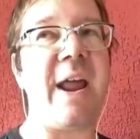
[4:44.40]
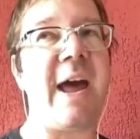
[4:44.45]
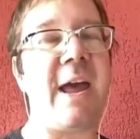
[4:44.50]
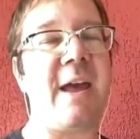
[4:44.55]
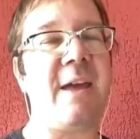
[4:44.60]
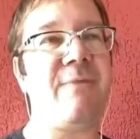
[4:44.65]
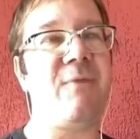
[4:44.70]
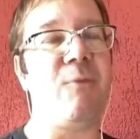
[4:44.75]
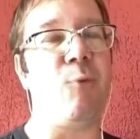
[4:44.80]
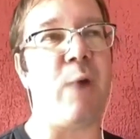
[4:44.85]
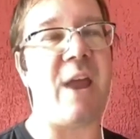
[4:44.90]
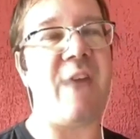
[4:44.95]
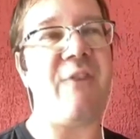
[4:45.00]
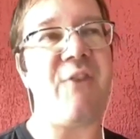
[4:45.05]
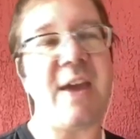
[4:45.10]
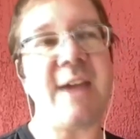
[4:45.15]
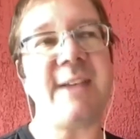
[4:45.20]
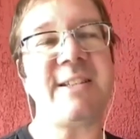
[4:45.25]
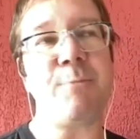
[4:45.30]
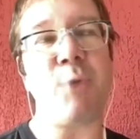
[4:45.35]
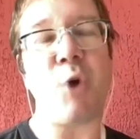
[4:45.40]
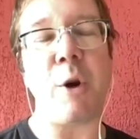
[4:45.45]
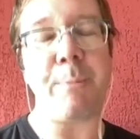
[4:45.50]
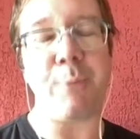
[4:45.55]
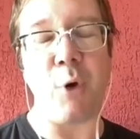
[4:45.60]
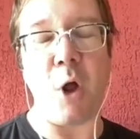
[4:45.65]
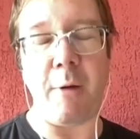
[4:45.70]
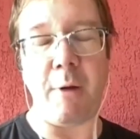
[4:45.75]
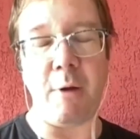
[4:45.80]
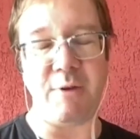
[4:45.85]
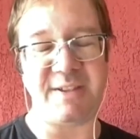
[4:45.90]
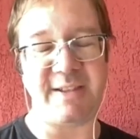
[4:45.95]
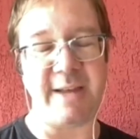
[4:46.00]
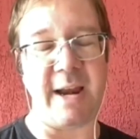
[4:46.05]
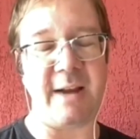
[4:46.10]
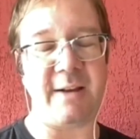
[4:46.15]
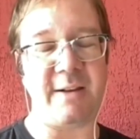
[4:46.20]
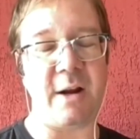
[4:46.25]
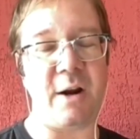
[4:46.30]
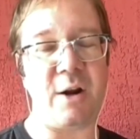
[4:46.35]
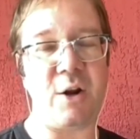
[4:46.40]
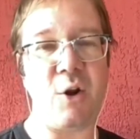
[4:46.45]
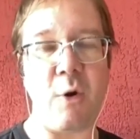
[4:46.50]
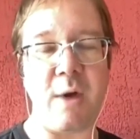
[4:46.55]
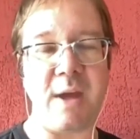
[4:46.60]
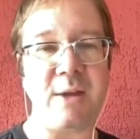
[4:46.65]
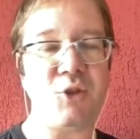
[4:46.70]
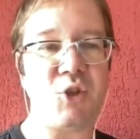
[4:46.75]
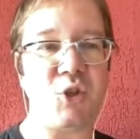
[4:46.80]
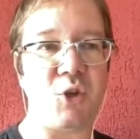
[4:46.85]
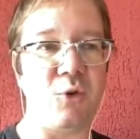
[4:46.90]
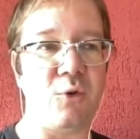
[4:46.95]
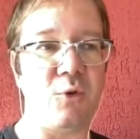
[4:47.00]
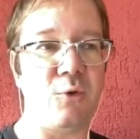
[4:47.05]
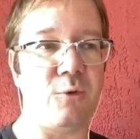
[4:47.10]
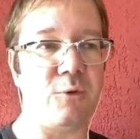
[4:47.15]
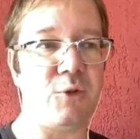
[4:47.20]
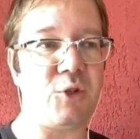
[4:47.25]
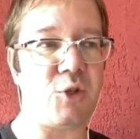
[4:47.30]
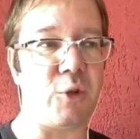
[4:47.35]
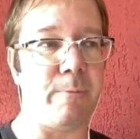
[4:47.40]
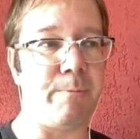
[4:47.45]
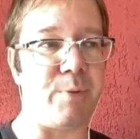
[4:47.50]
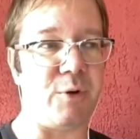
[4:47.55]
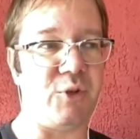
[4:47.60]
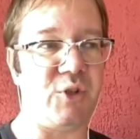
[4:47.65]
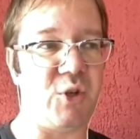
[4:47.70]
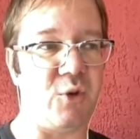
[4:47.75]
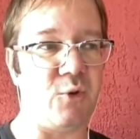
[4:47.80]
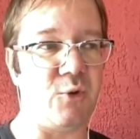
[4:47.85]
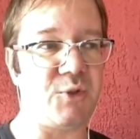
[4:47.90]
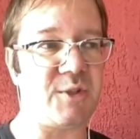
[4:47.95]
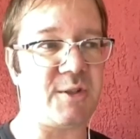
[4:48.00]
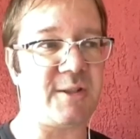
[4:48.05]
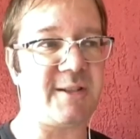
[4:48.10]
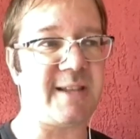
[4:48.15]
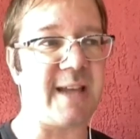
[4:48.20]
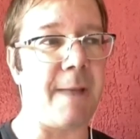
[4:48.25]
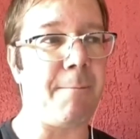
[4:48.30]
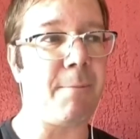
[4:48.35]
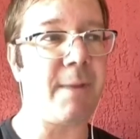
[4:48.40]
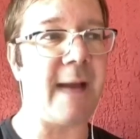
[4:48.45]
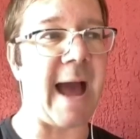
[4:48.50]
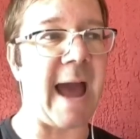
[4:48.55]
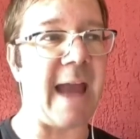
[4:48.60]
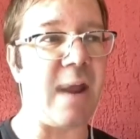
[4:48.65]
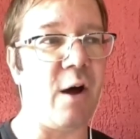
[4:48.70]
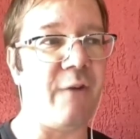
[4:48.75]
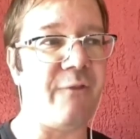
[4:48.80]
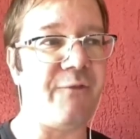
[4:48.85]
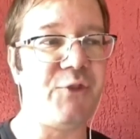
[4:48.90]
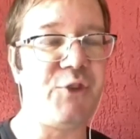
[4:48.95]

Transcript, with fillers: I think is more probable is that they're going to produce some kind of